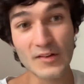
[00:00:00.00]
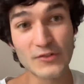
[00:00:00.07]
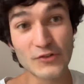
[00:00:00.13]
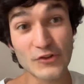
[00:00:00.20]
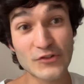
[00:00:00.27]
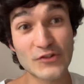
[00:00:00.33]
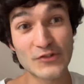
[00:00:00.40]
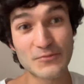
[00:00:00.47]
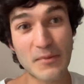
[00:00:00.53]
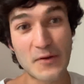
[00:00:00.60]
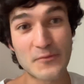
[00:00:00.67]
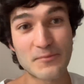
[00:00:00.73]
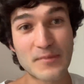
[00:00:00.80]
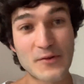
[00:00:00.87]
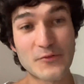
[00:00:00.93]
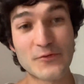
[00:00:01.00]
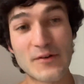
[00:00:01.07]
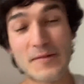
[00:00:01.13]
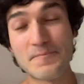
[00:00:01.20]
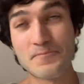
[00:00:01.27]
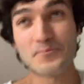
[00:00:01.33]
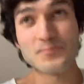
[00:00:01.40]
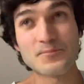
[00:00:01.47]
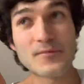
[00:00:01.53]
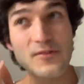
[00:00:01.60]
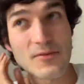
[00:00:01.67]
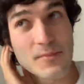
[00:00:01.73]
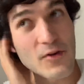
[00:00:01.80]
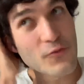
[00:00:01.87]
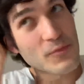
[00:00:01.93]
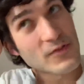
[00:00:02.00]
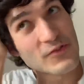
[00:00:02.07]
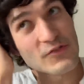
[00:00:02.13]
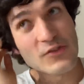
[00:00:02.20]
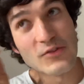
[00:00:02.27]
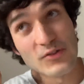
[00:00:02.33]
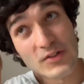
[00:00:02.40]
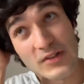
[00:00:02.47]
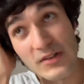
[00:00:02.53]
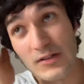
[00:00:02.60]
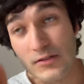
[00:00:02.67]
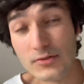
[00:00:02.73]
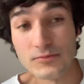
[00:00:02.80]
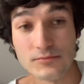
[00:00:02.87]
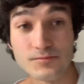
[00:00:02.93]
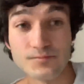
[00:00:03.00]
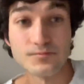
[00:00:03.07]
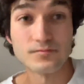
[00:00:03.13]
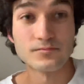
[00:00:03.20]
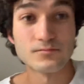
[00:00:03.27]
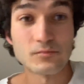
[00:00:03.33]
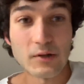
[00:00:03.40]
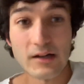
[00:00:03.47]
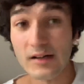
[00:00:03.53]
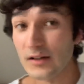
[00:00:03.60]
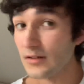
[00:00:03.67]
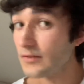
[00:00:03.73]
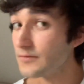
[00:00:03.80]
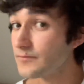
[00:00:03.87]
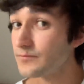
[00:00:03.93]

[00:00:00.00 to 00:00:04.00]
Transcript: Just as both been scored. Wow.